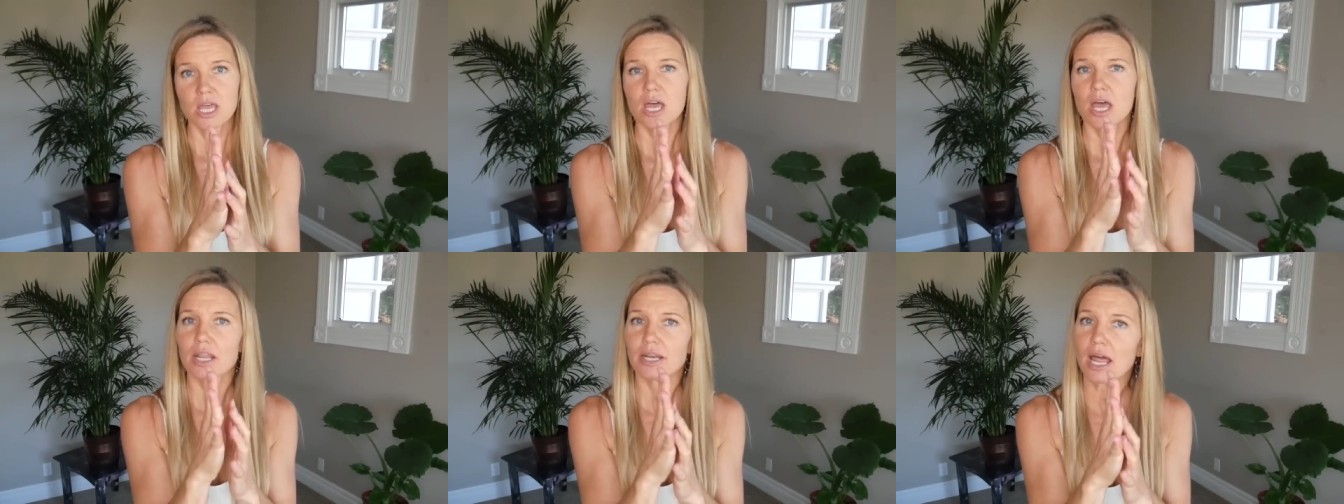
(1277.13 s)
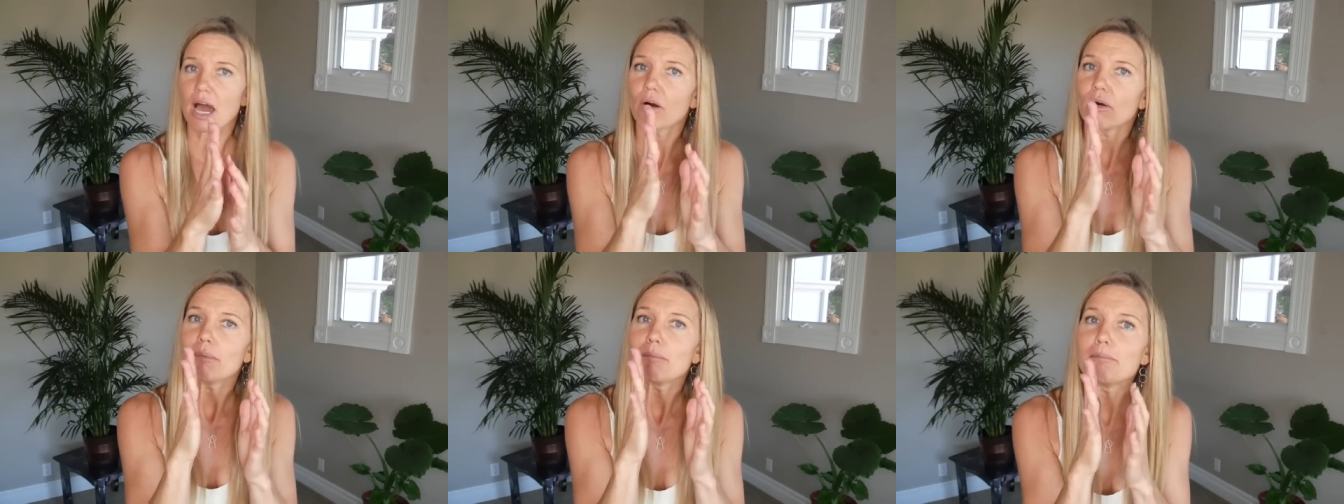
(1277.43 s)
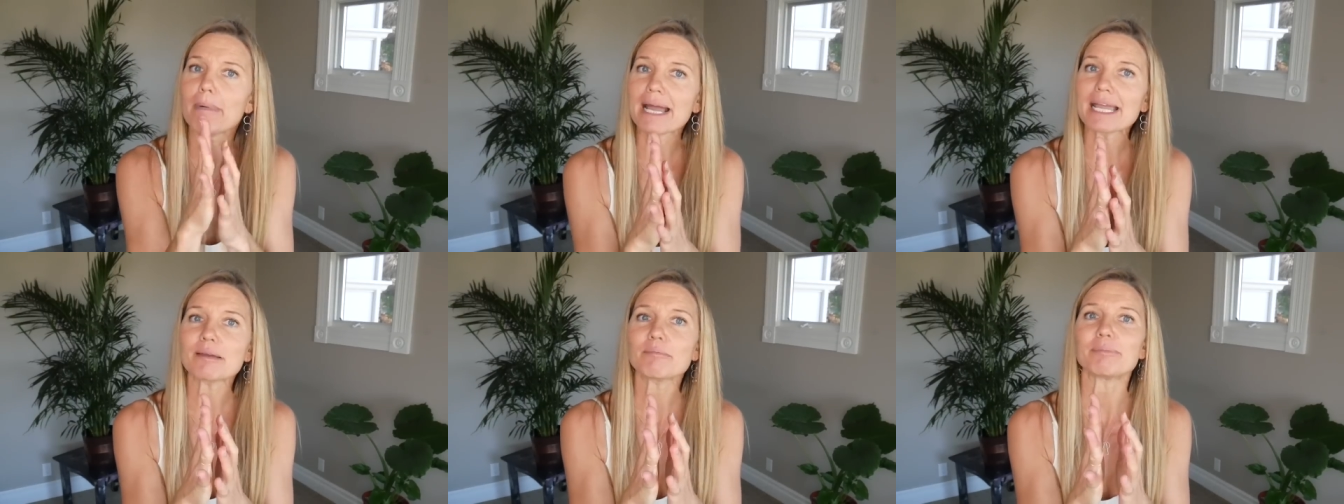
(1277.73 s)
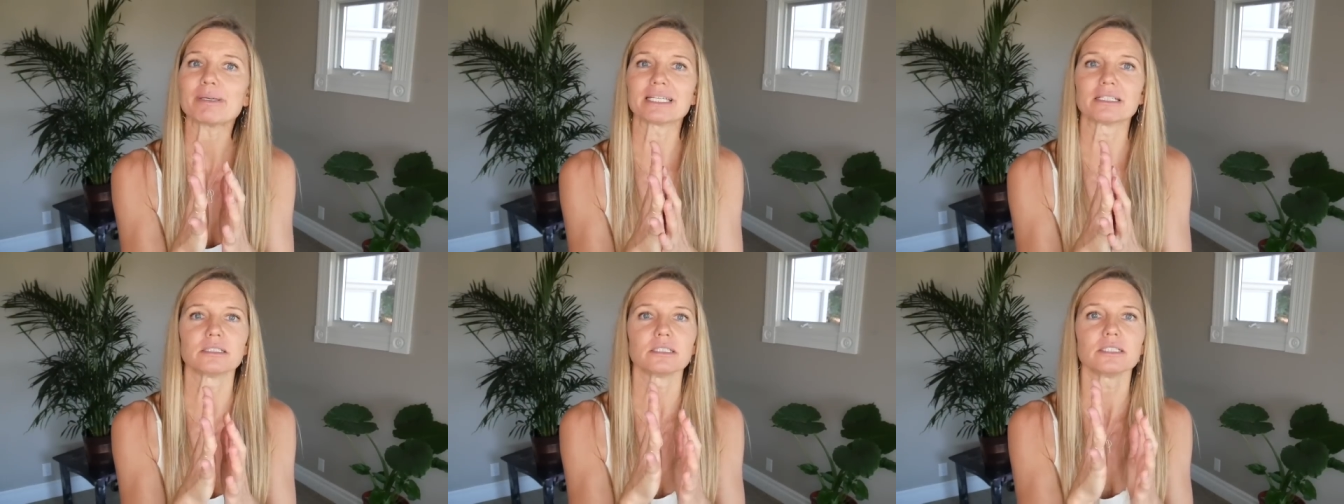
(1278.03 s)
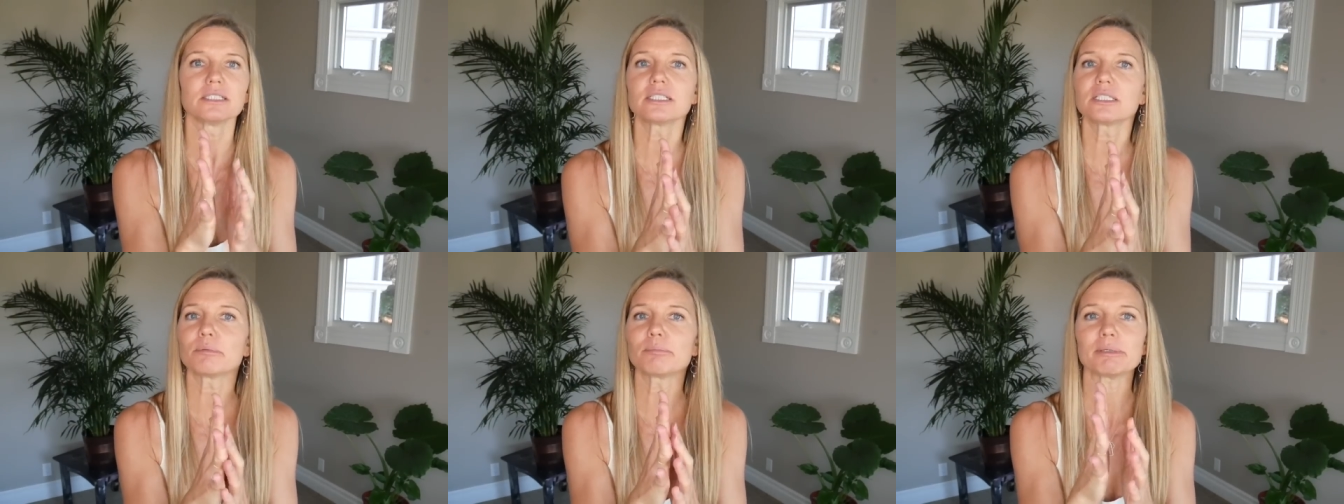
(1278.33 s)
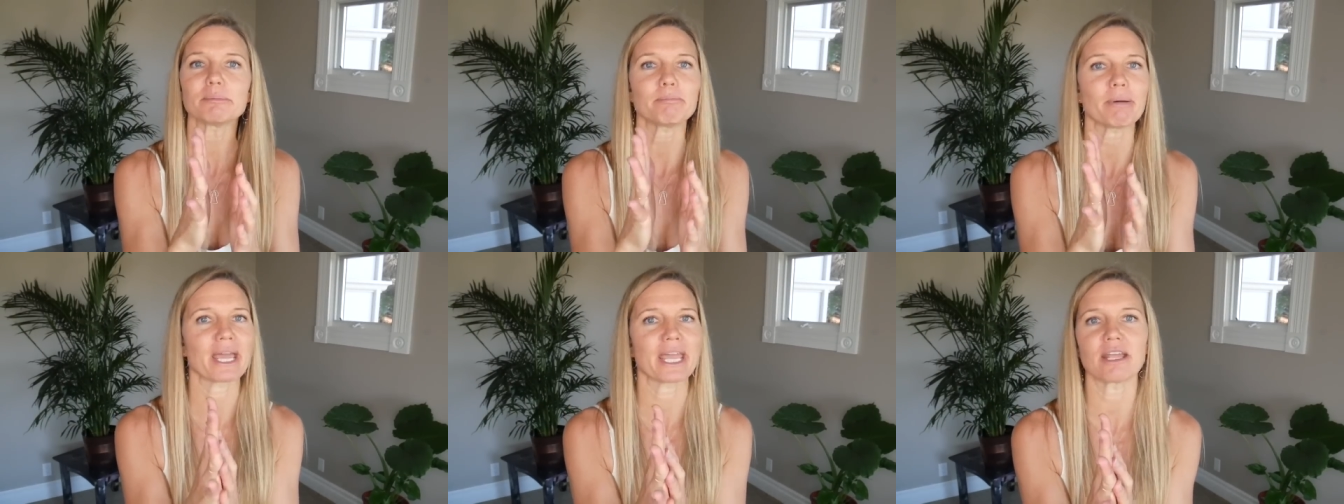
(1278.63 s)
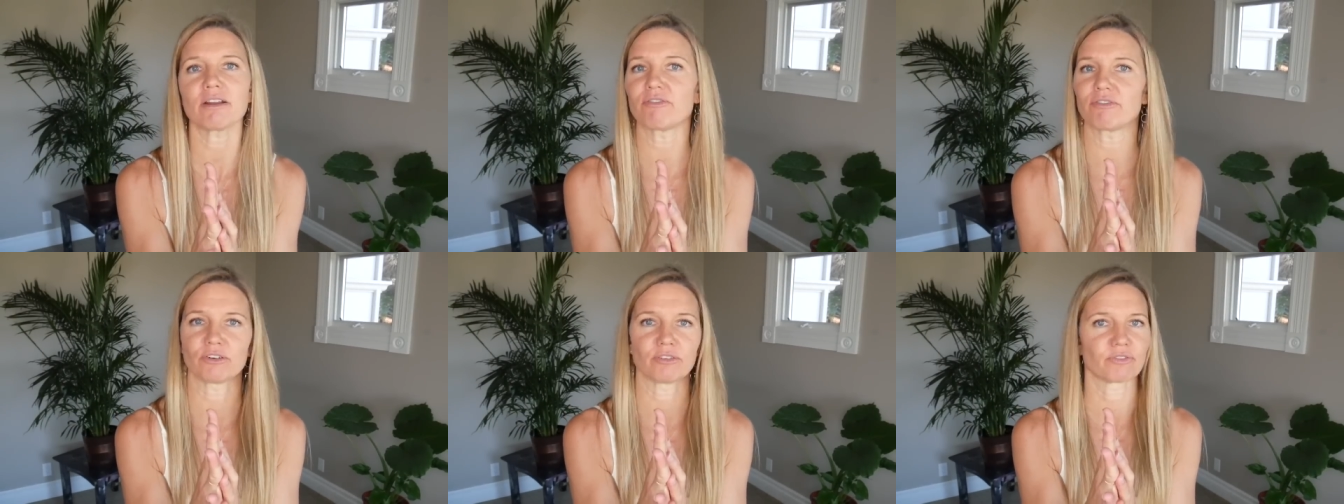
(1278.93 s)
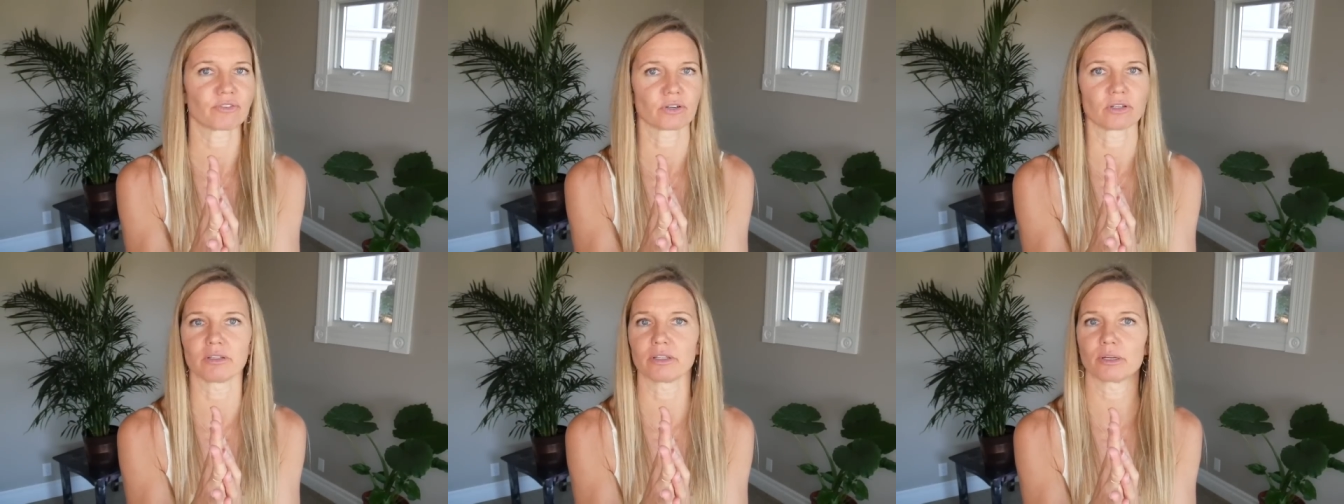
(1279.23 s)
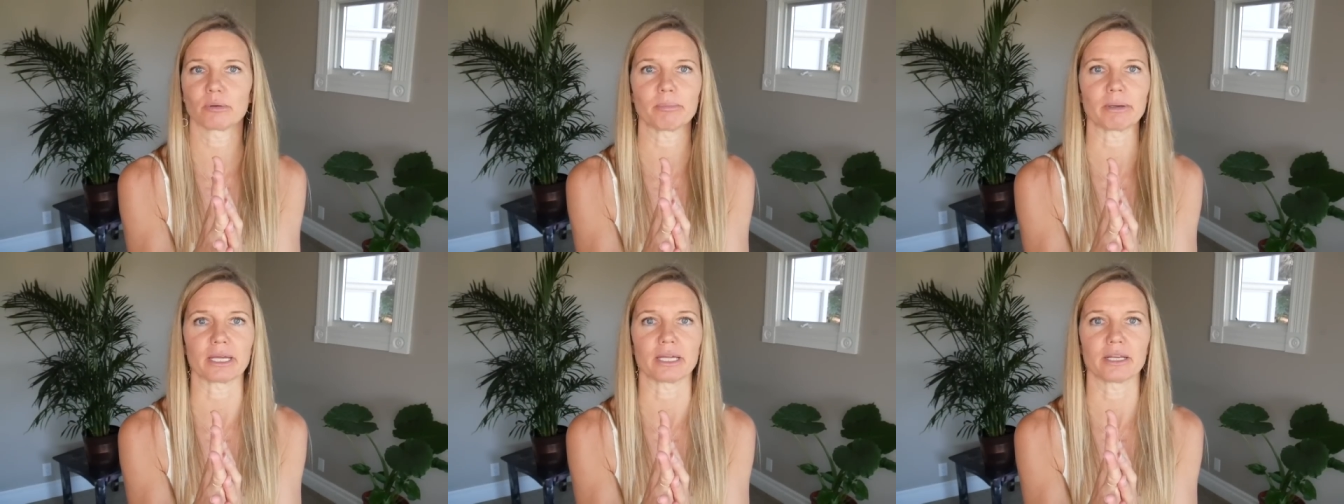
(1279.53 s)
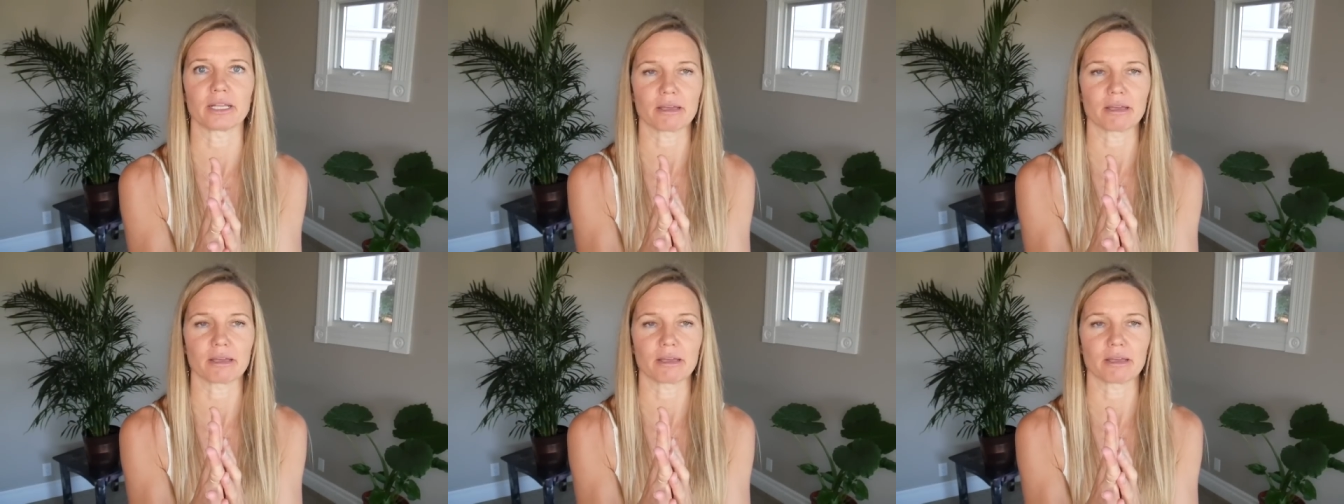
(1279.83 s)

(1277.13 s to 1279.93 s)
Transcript: And now it might be a little bit painful for a little bit.